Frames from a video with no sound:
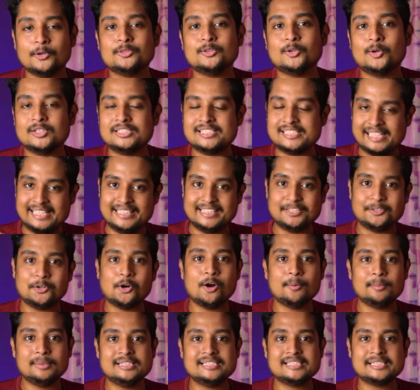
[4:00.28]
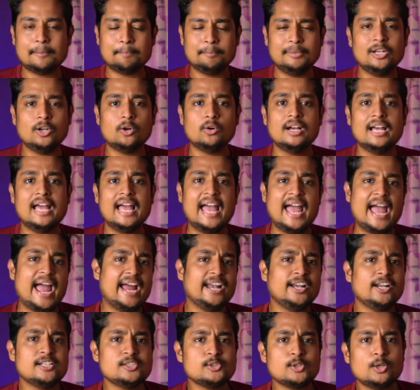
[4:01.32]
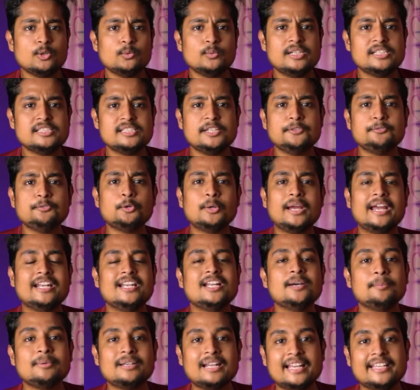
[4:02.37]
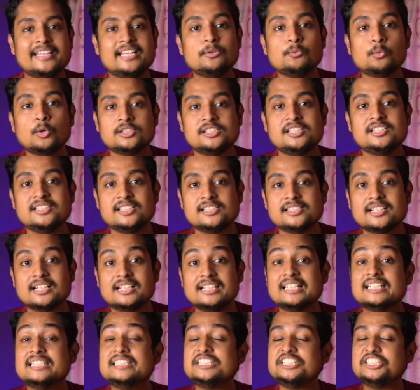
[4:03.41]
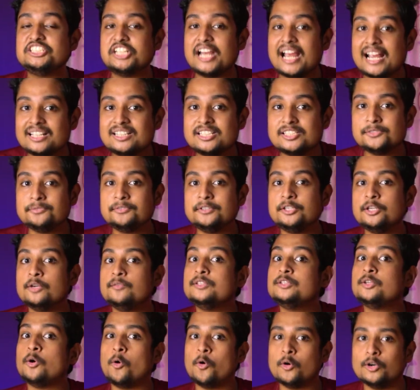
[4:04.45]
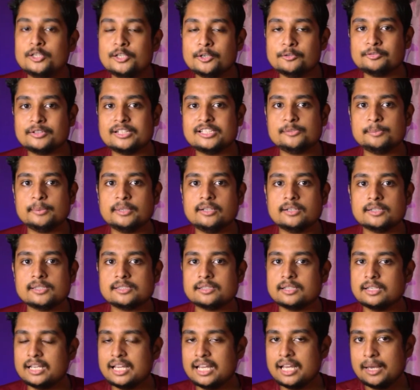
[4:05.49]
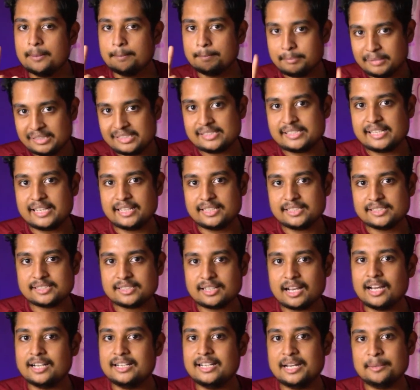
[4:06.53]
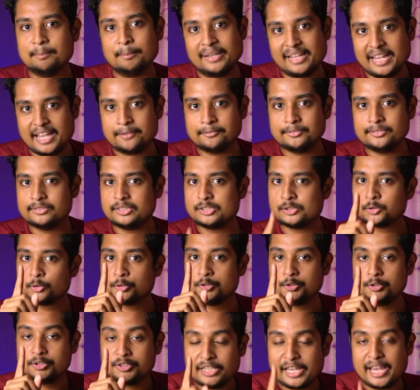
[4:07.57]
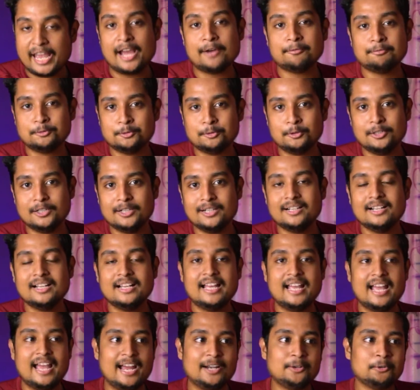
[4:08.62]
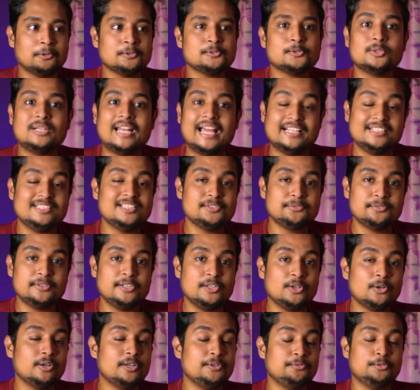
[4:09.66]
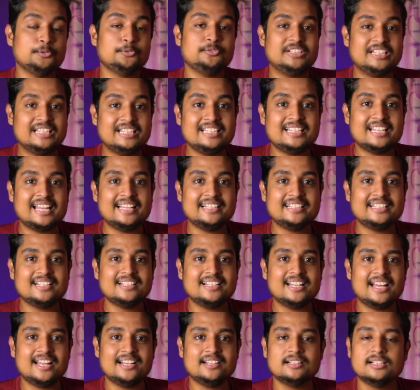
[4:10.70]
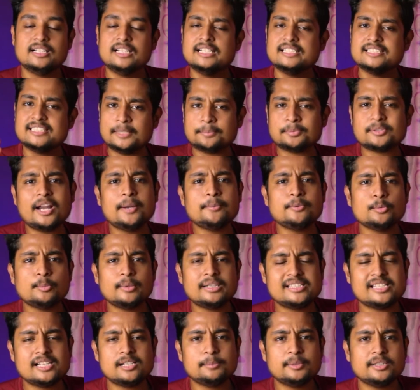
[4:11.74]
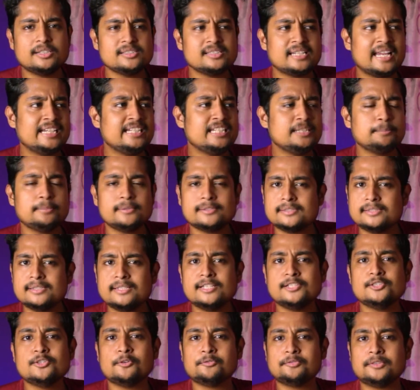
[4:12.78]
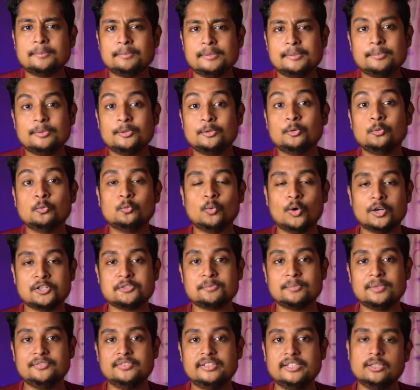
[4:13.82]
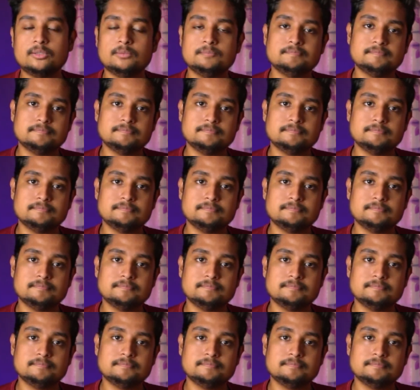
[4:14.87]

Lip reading: thoughts in the comments below. And as always, if you end up liking watching this content, share this video with all your friends because mistakes are done by everyone, so they have to learn. And also like this video if you really liked it, and subscribe to my channel because 90% of the people who watch my video